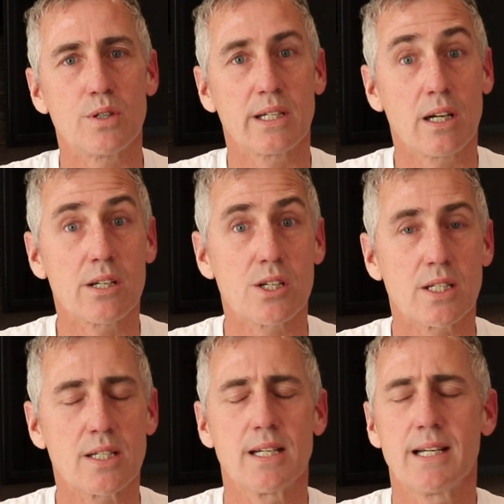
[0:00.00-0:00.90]
acknowledge
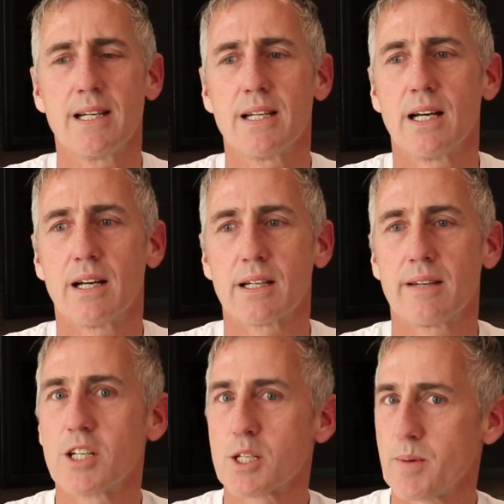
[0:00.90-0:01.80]
it,
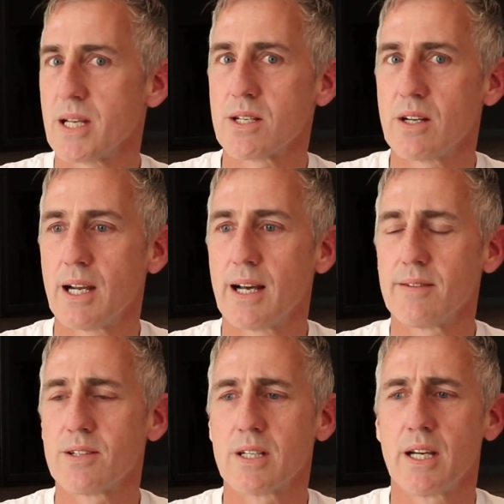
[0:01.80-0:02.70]
give it a space in our
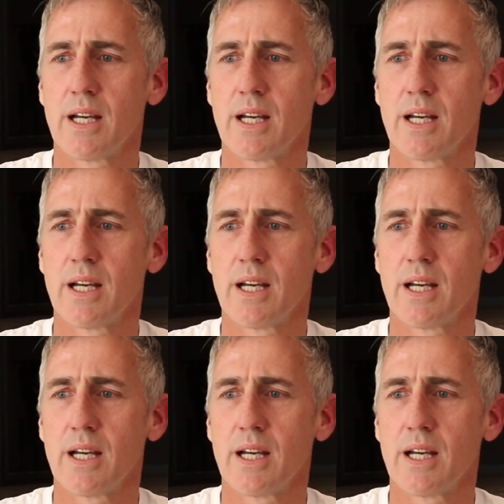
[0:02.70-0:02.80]
lives.